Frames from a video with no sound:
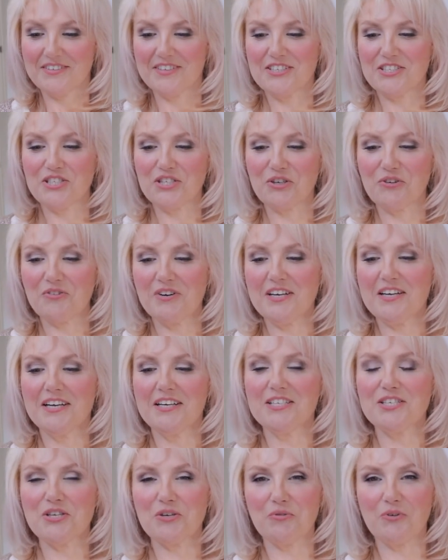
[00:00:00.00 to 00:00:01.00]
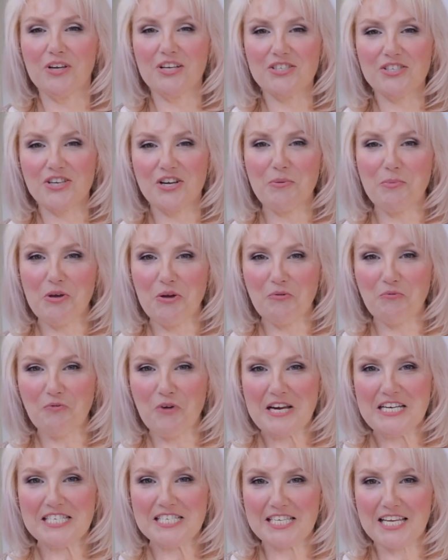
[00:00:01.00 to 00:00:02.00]
It's a great, it's going to be a
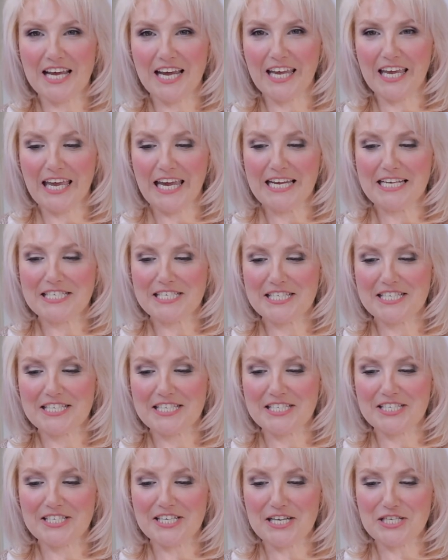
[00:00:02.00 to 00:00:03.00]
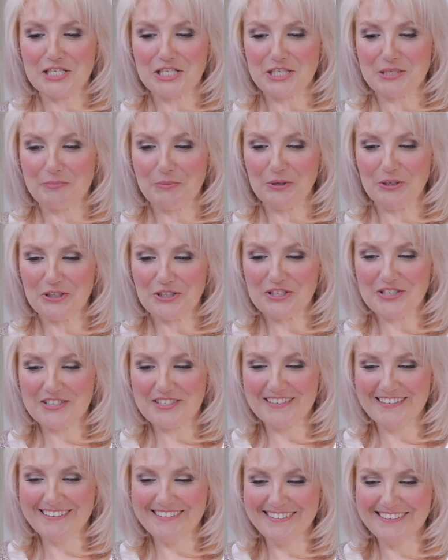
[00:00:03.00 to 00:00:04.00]
race against the
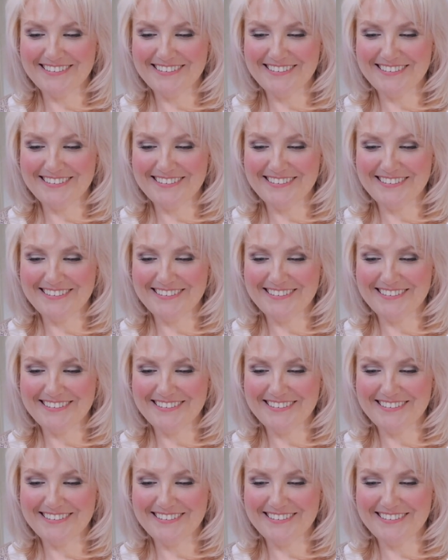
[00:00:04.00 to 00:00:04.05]
sunspots.